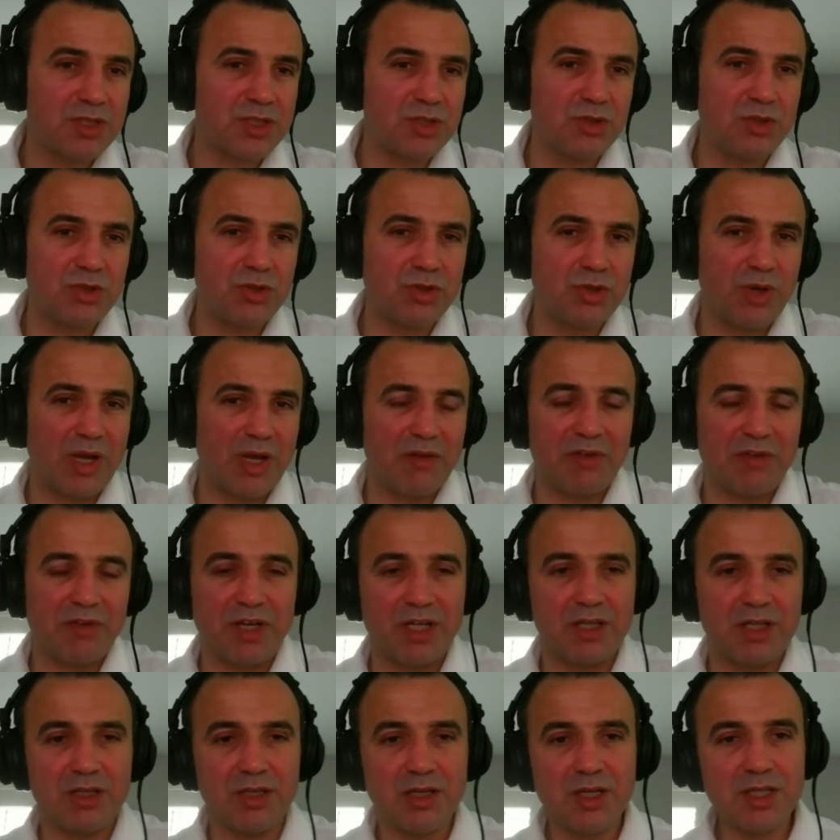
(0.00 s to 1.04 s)
Do you have
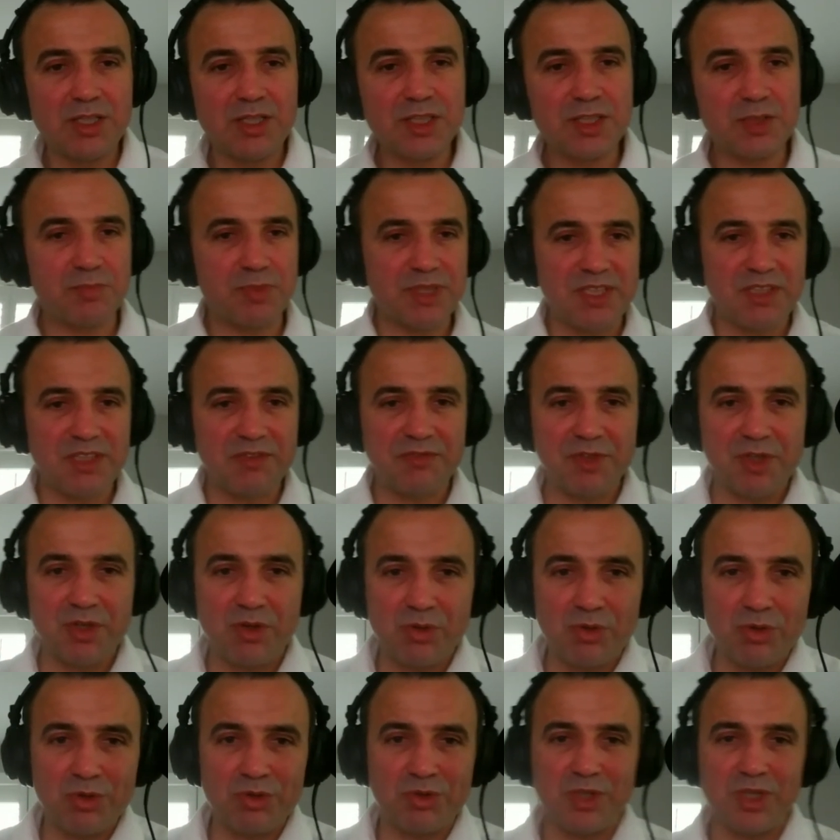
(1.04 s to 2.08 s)
any specific
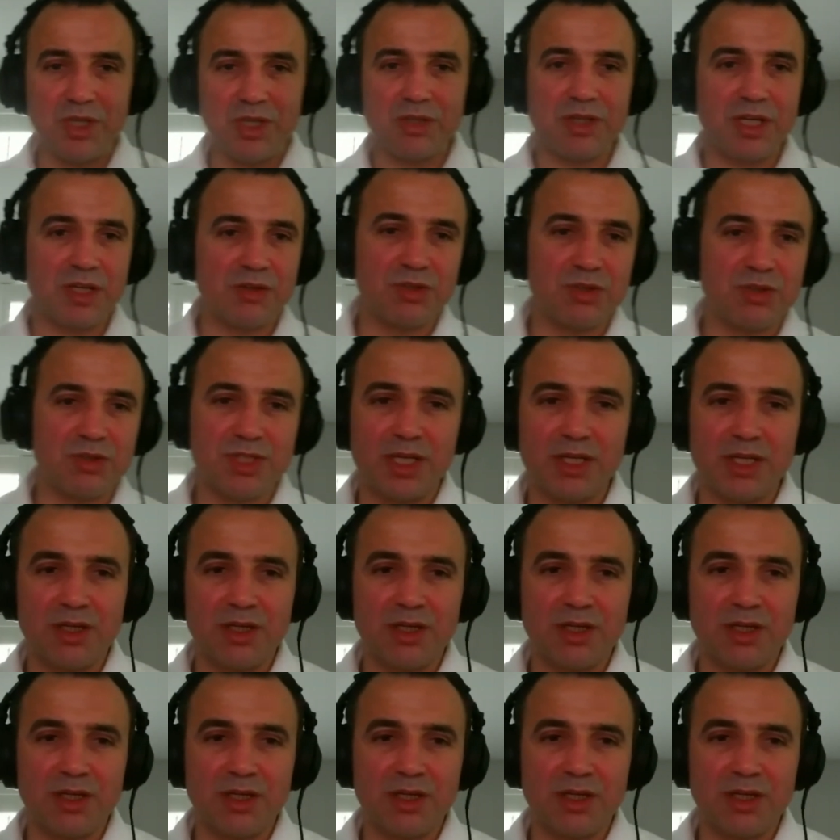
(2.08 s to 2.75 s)
routine that you say,